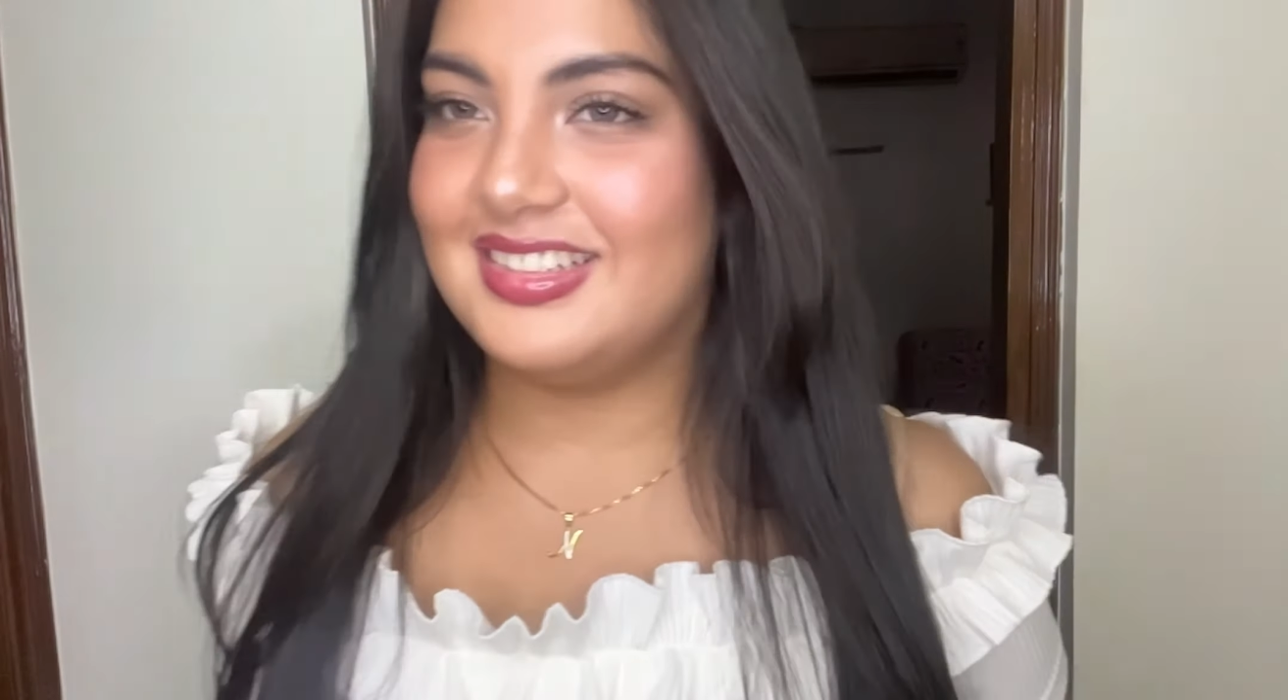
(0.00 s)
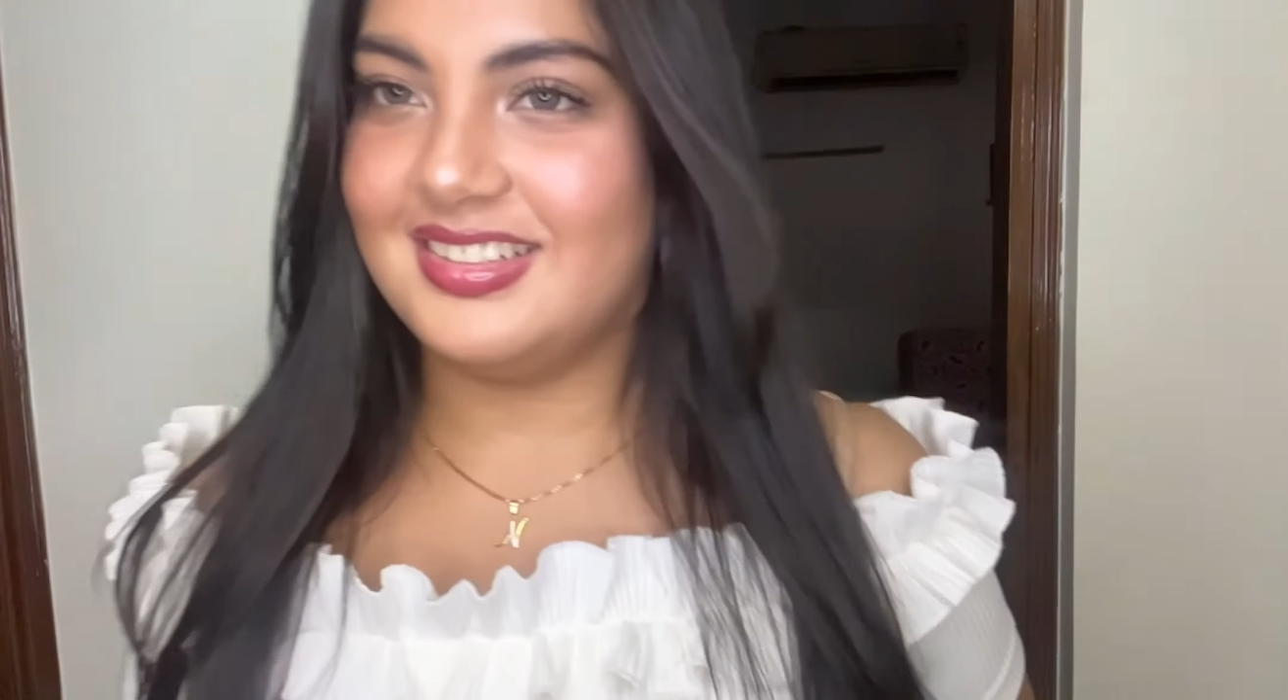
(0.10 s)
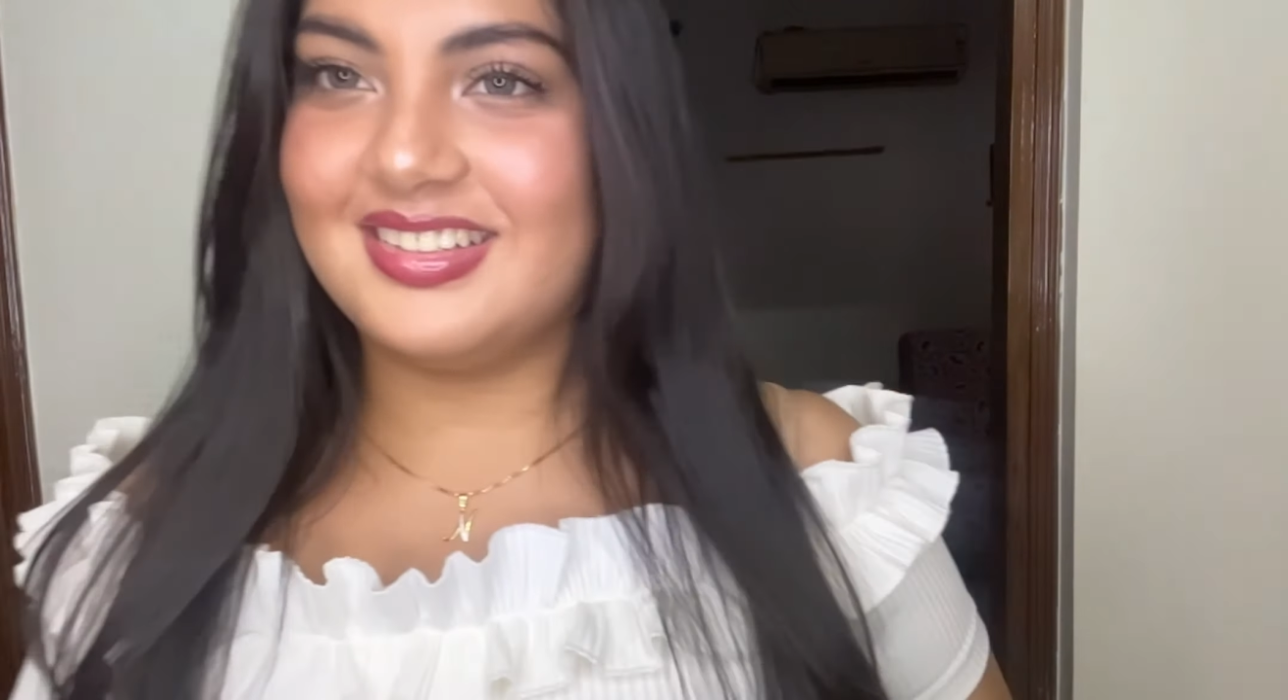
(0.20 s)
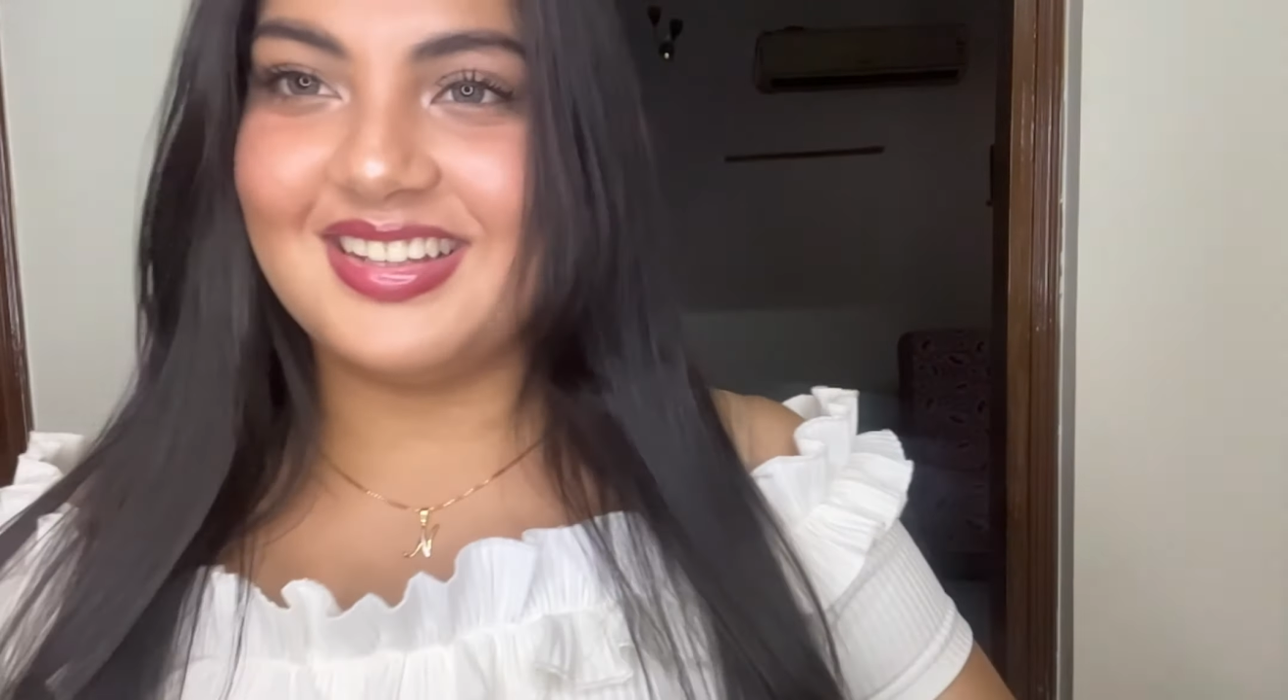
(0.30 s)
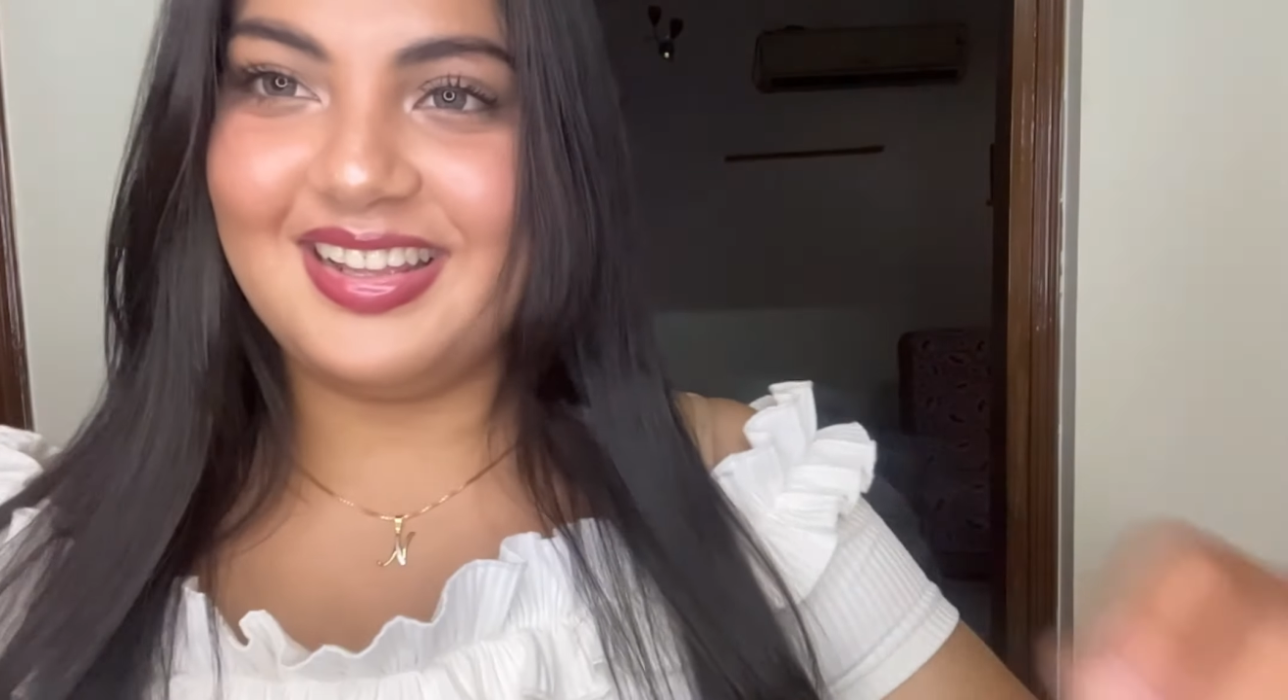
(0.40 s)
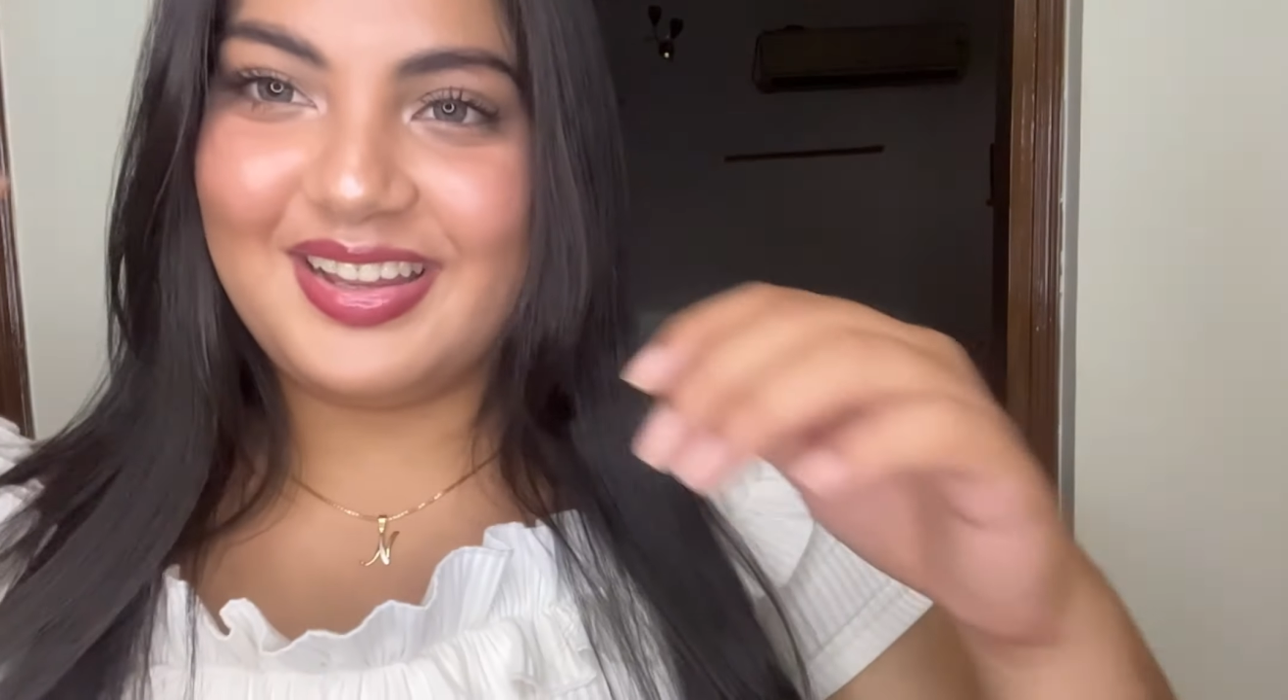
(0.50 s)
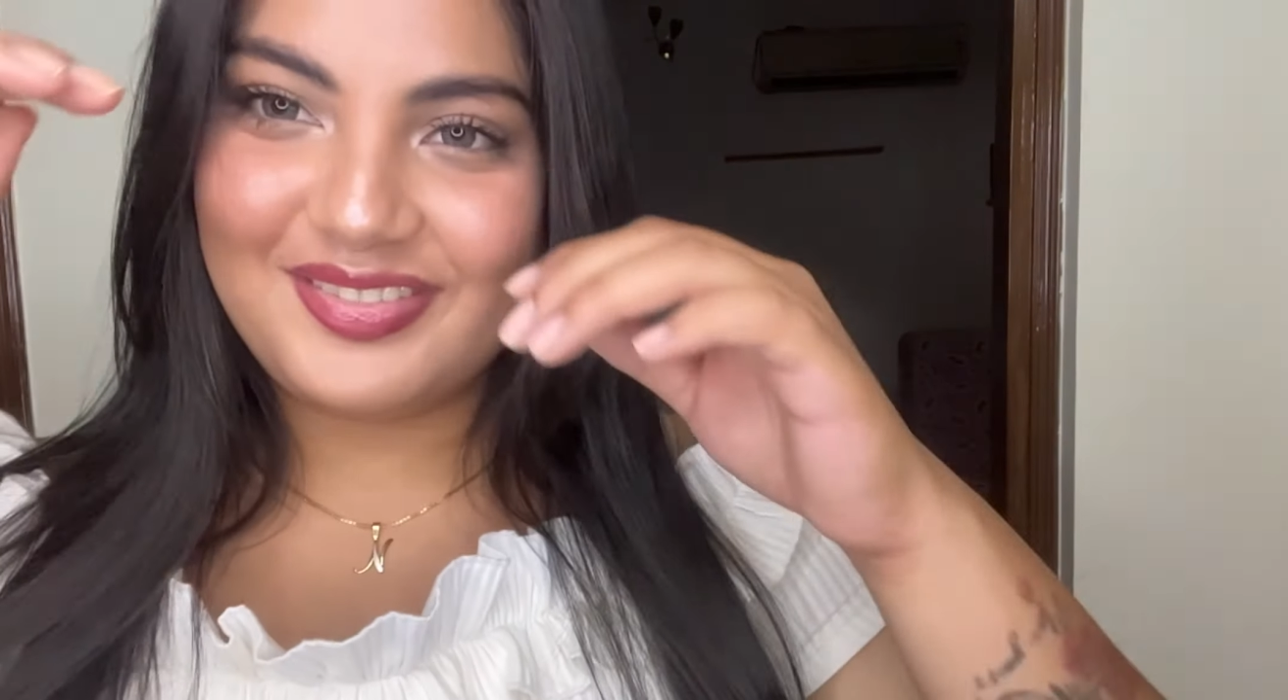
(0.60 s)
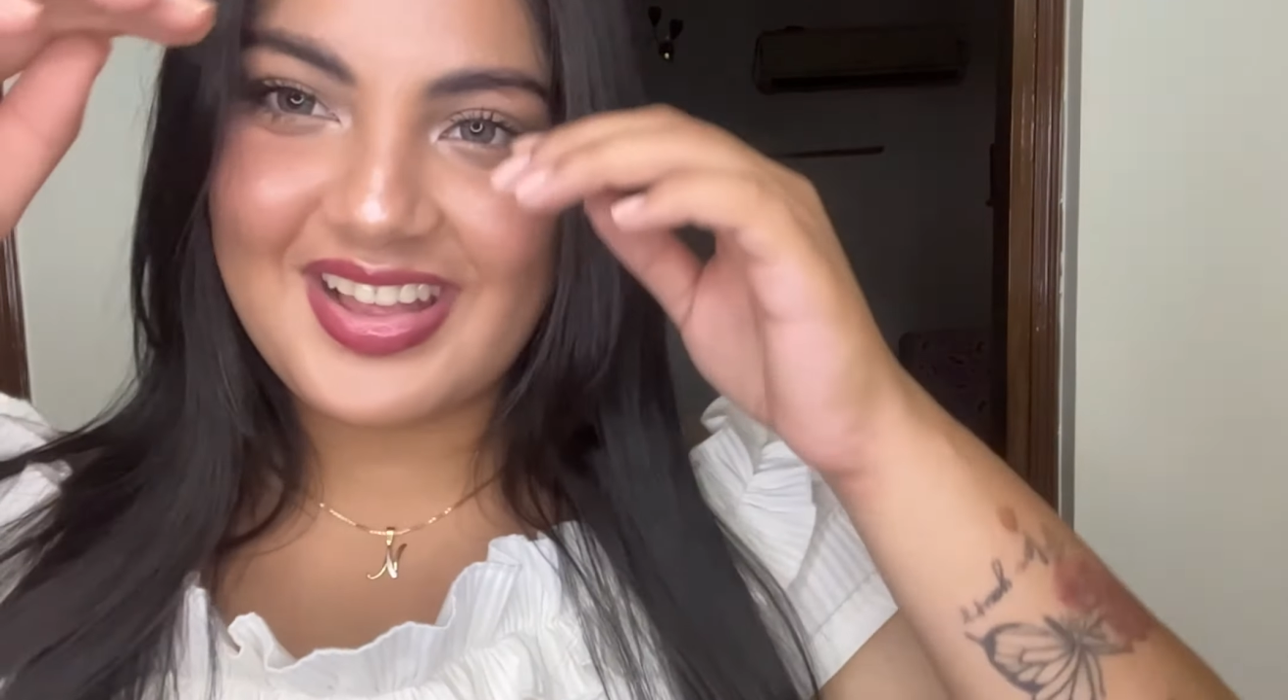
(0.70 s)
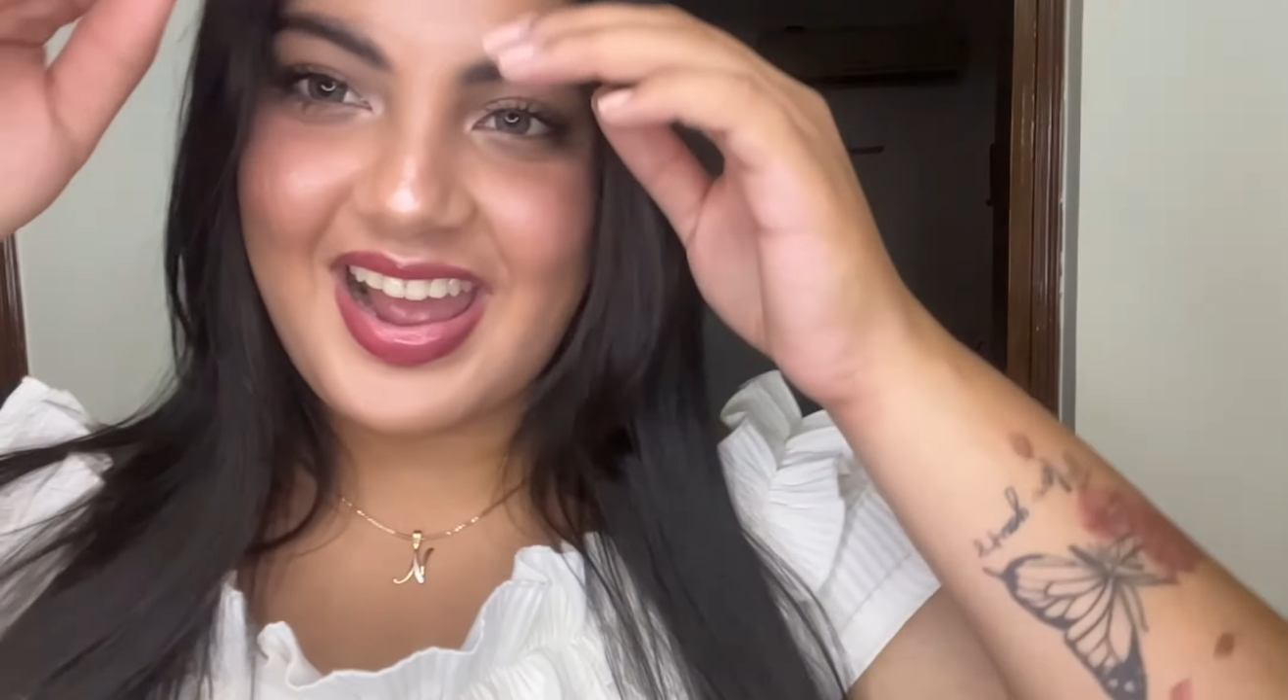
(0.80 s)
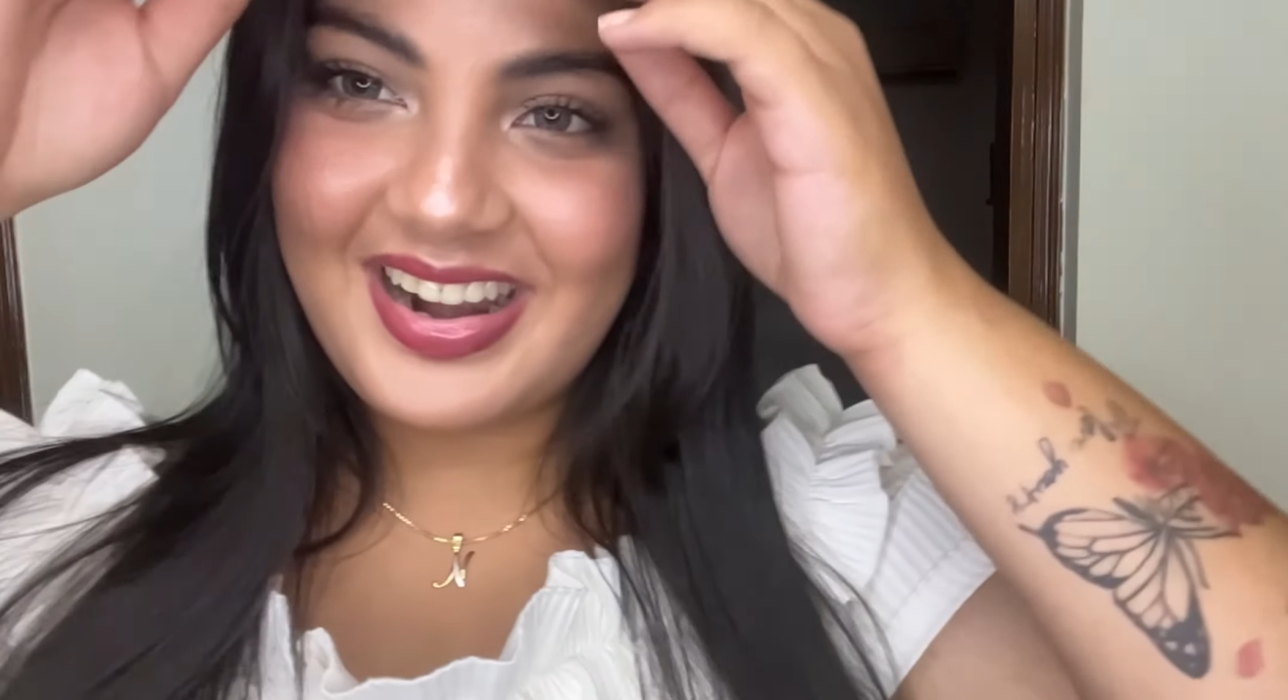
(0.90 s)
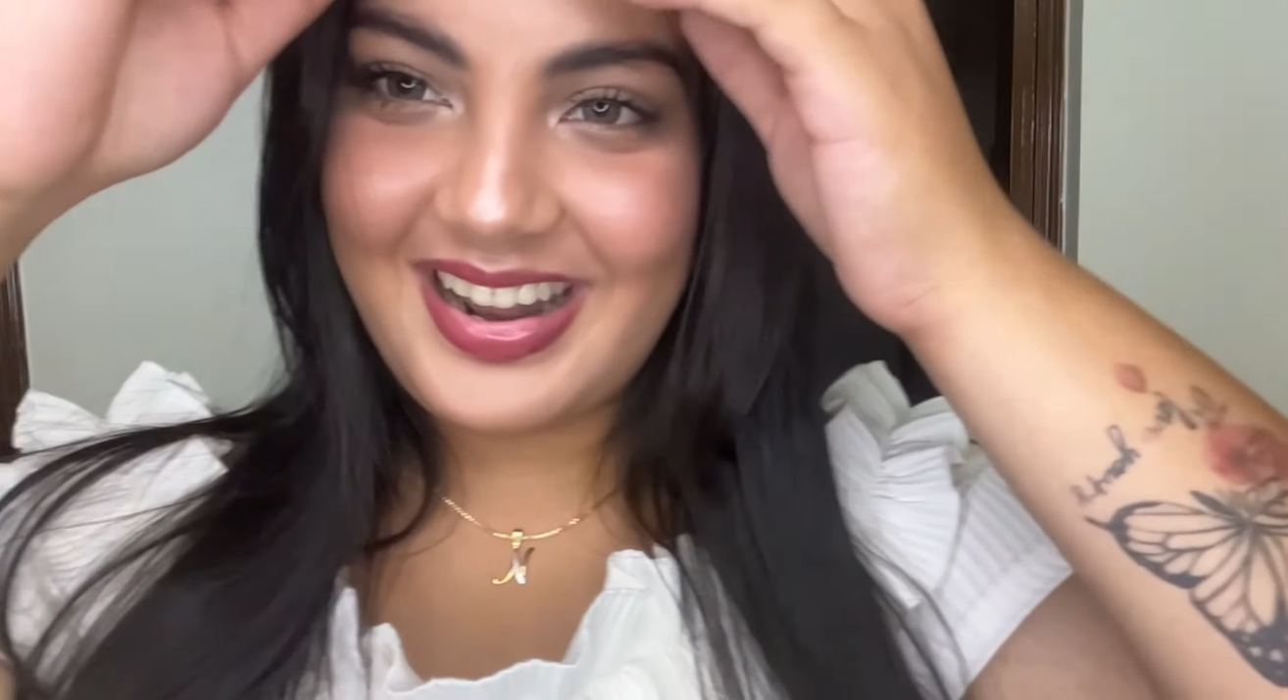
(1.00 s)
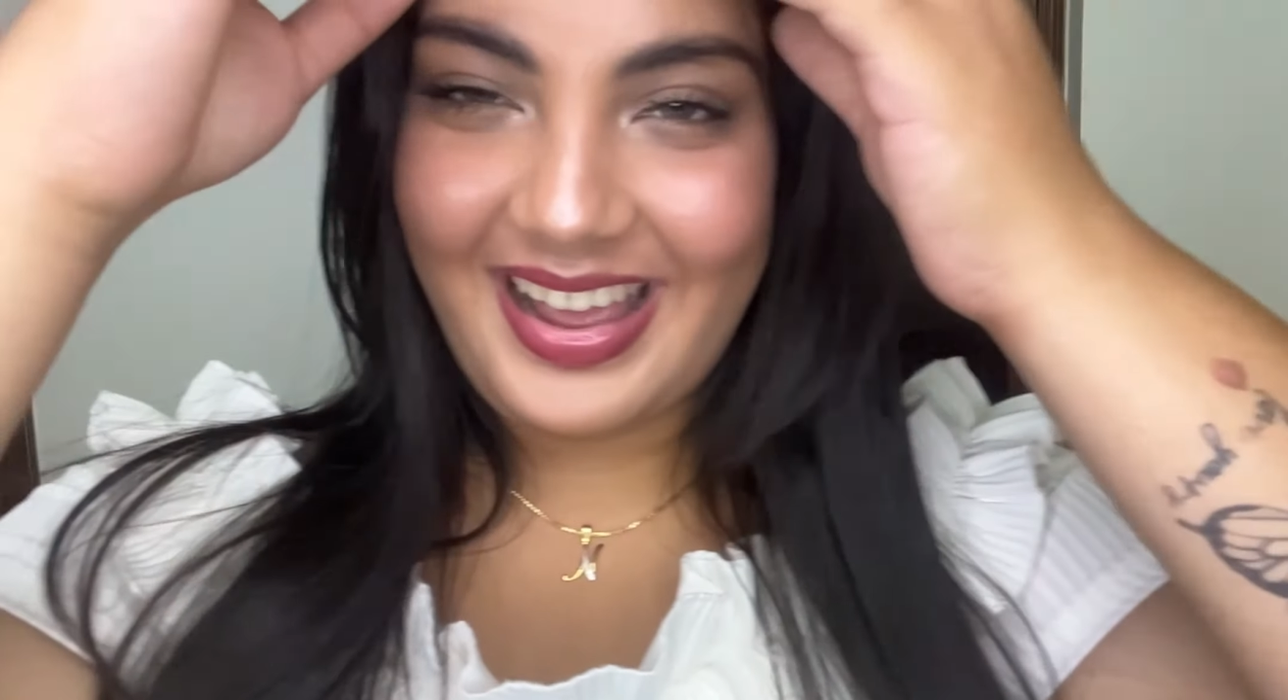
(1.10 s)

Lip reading: just leave that.